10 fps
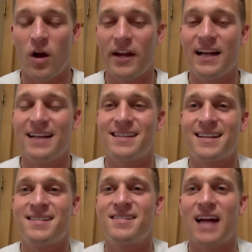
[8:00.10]
Are you guys
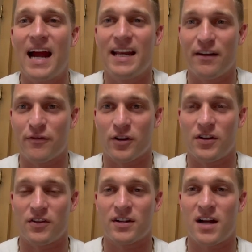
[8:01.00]
excited for
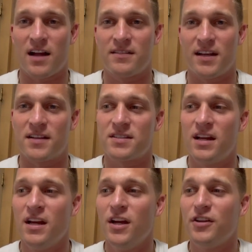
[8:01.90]
another contest?
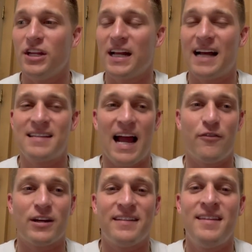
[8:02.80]
Do you guys
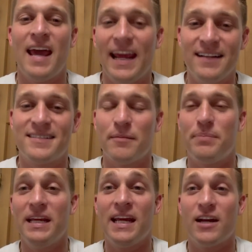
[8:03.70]
have what it takes to
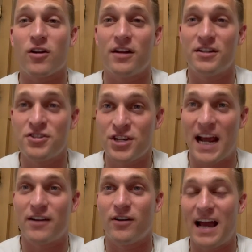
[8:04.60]
be here on this
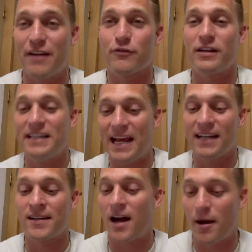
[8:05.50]
channel every
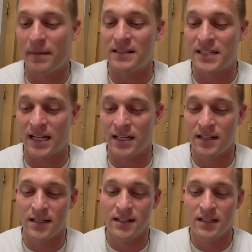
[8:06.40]
day commenting?
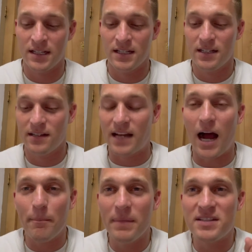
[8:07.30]

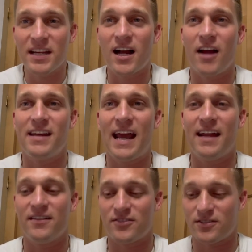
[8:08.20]
Not missing on
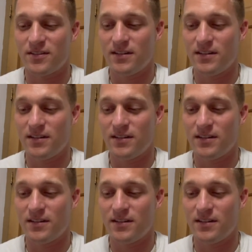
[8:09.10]
days.